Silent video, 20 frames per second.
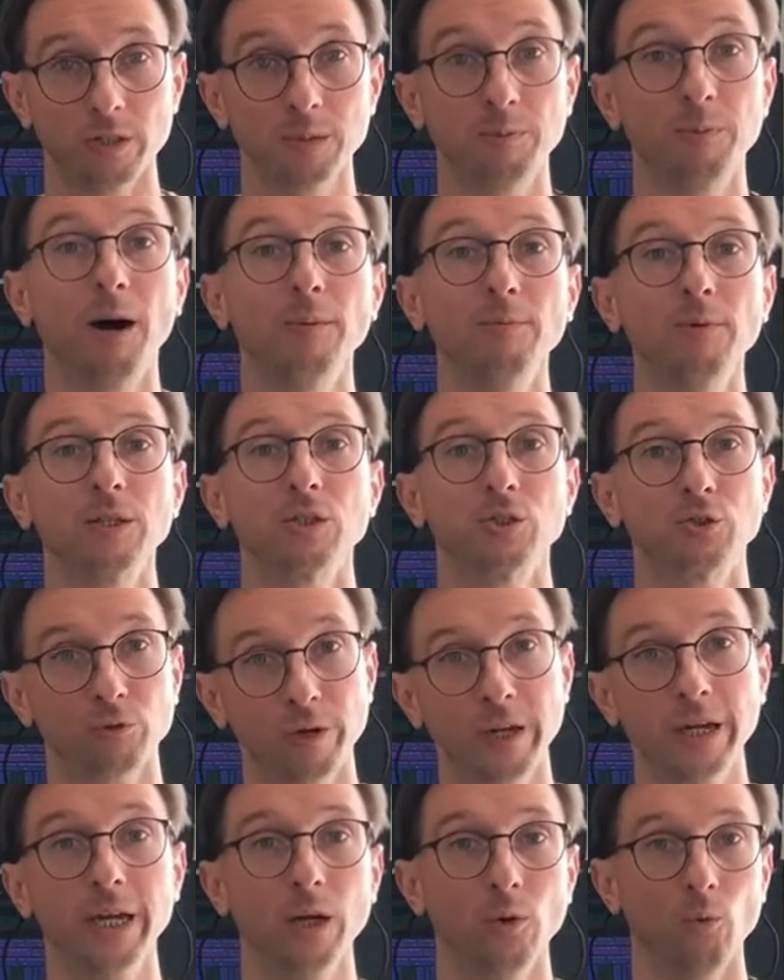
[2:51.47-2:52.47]
It's Publix
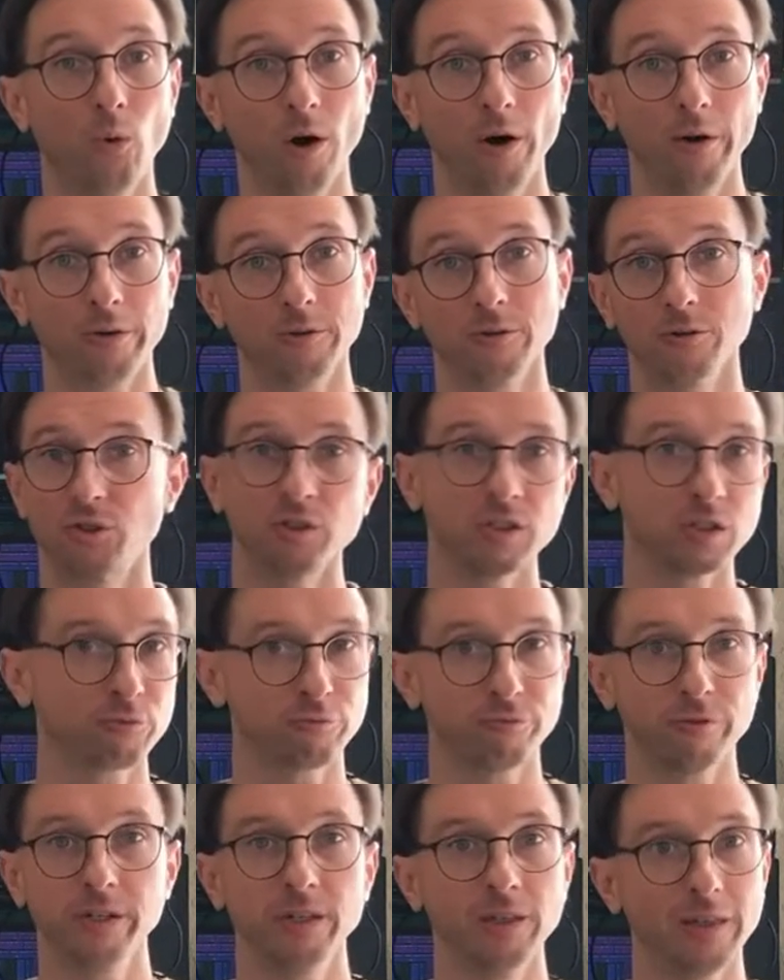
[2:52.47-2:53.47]
drinking water,
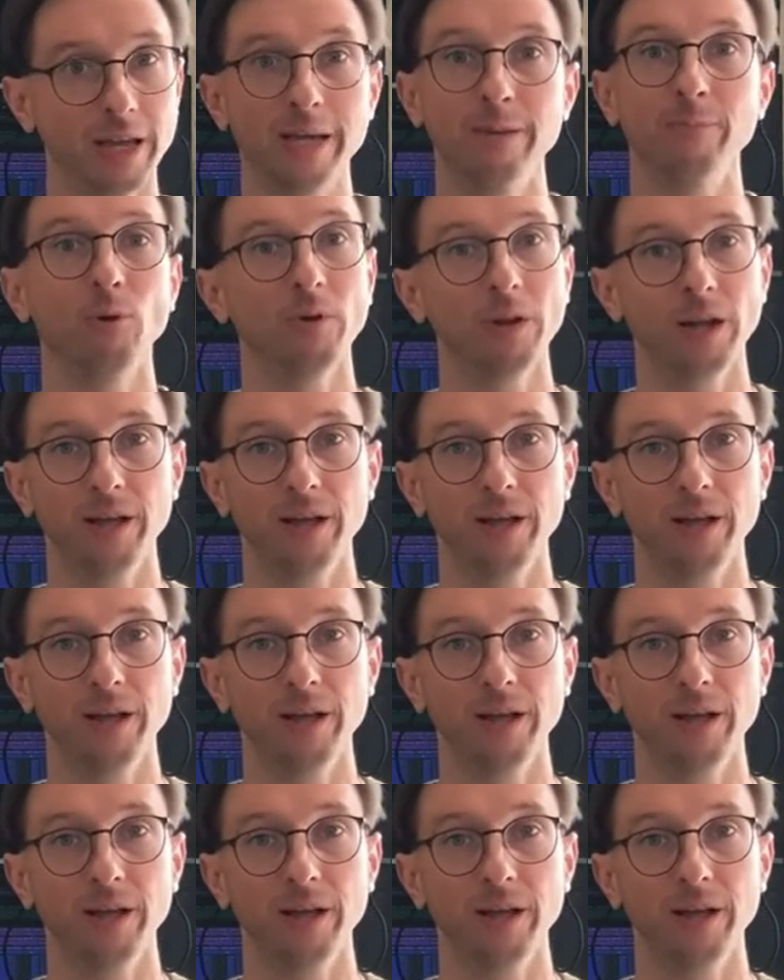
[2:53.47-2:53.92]
just relabeled